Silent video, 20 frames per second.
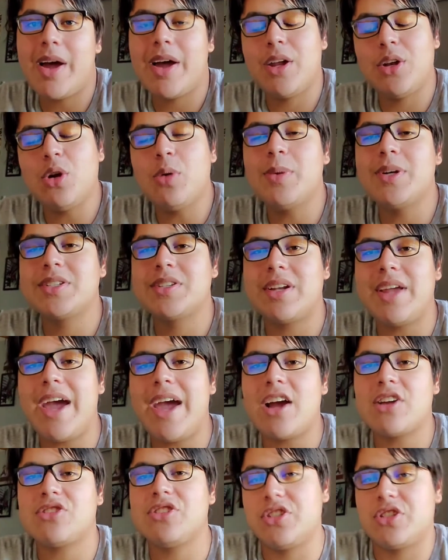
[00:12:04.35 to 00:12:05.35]
And nobody's going to
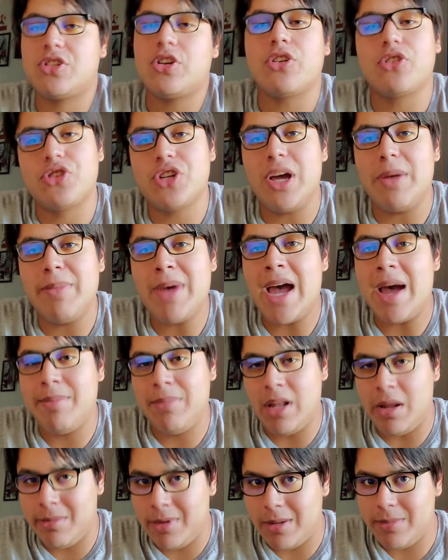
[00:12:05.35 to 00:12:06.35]
actually search up at
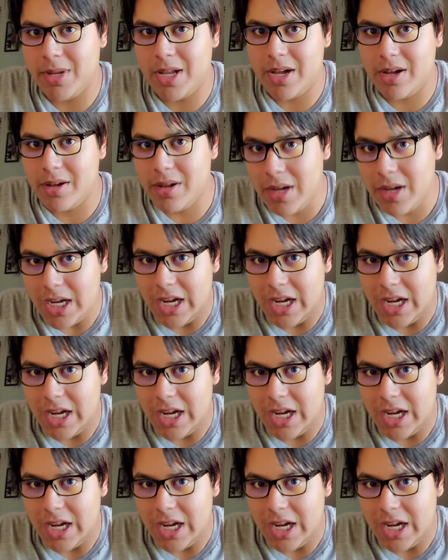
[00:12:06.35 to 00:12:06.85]
blah, blah, blah.